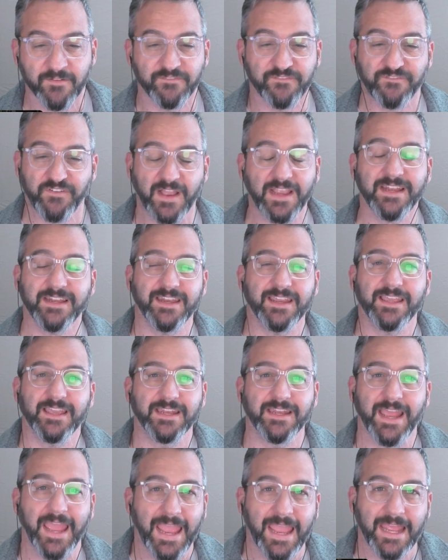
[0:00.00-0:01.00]

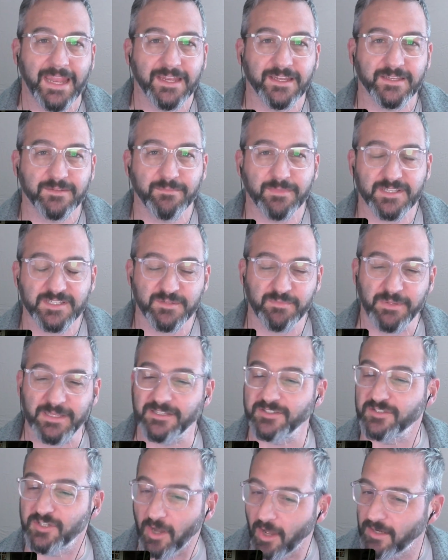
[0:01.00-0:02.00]
Finding an end must
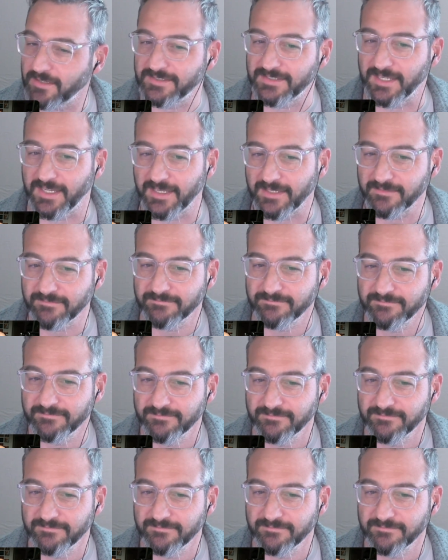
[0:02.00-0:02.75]
be daunting.